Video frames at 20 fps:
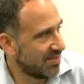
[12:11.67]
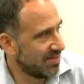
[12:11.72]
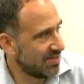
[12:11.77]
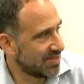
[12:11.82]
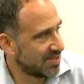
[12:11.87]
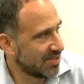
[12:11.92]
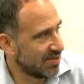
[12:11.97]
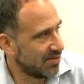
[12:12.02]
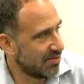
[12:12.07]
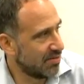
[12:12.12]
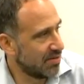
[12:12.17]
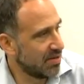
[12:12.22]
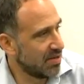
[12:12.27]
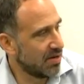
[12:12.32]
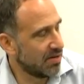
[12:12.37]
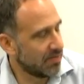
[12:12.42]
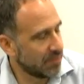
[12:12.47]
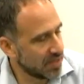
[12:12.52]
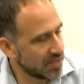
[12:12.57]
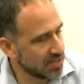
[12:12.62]
So,
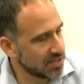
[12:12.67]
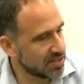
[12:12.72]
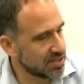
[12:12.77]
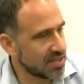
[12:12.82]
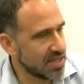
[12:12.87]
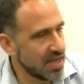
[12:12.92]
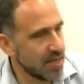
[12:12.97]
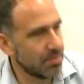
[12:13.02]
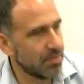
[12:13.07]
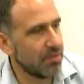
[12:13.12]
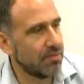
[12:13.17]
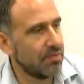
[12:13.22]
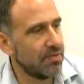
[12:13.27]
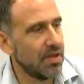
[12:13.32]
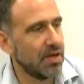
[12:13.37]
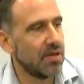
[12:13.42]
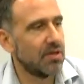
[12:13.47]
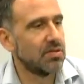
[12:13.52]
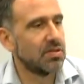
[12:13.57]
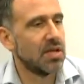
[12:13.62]
if we could just snap our
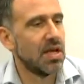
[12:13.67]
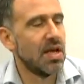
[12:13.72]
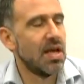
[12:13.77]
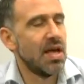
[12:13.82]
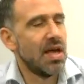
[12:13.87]
fingers